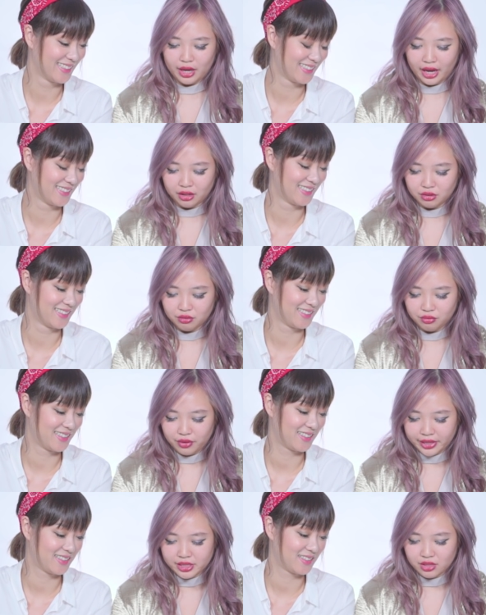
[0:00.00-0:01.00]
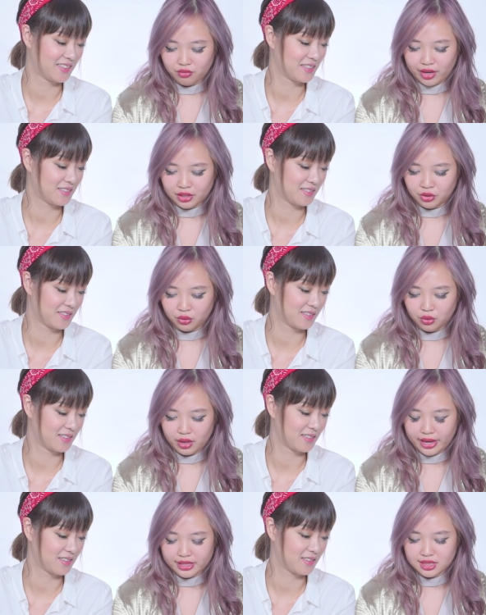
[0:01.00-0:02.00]
Speaker 1: At face value,
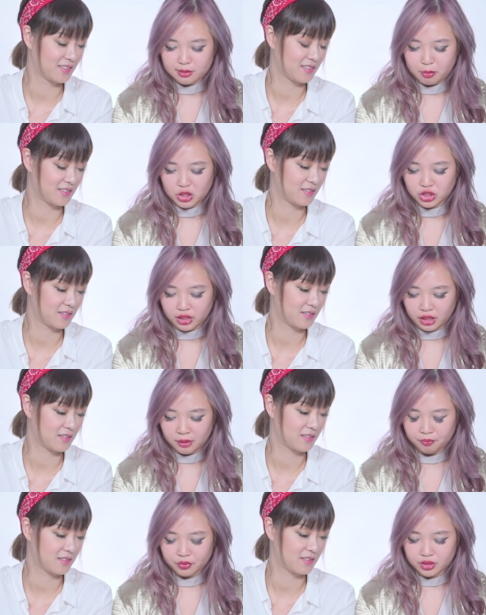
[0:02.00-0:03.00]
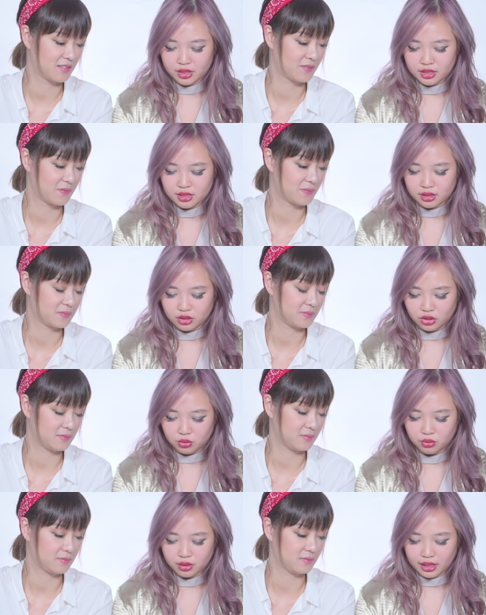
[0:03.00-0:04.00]
especially this
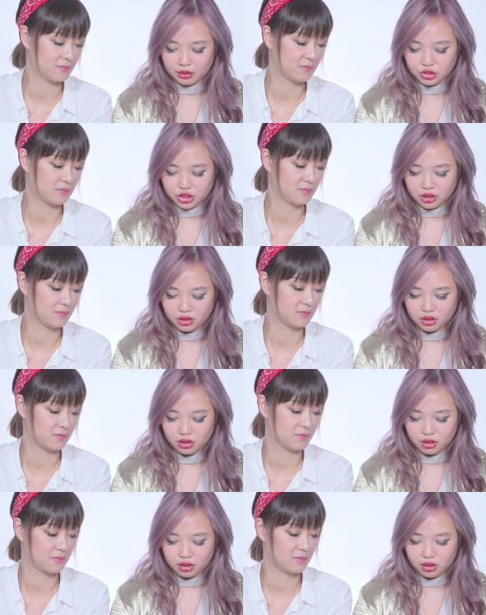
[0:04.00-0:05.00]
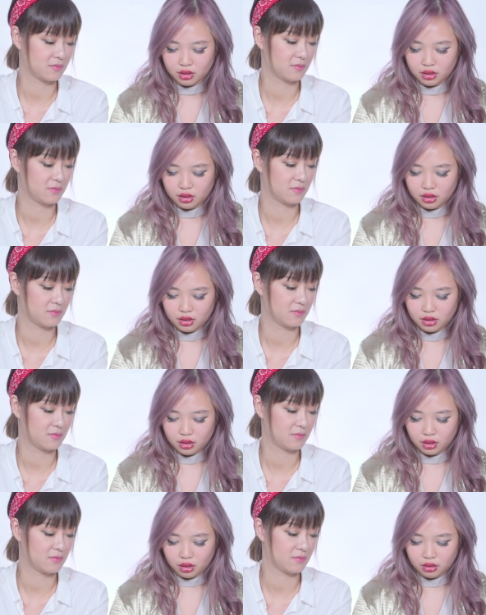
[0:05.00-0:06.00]
new culture
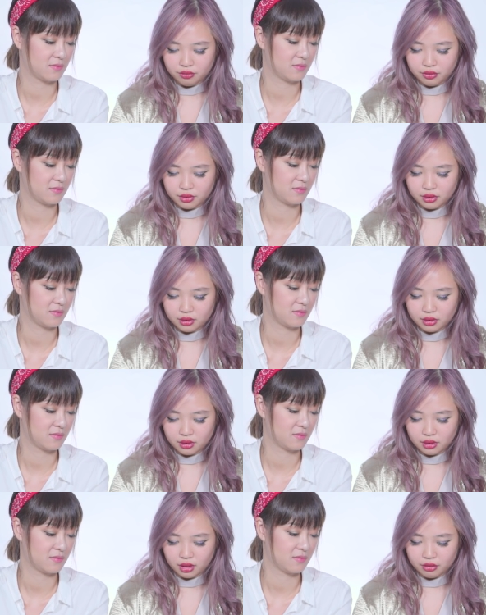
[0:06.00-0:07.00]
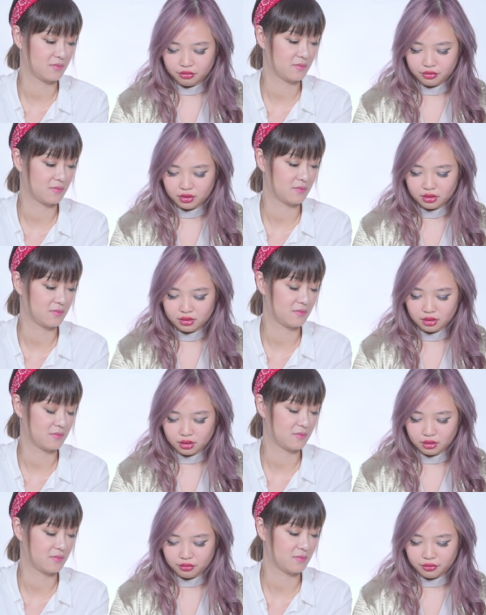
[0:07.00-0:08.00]
of, of,
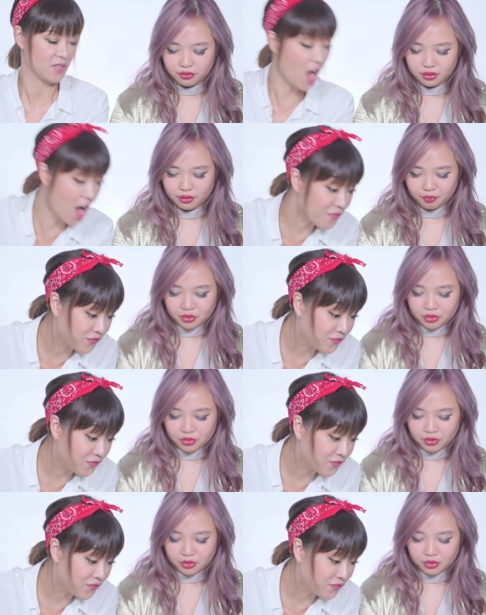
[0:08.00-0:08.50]
of, of. Ah!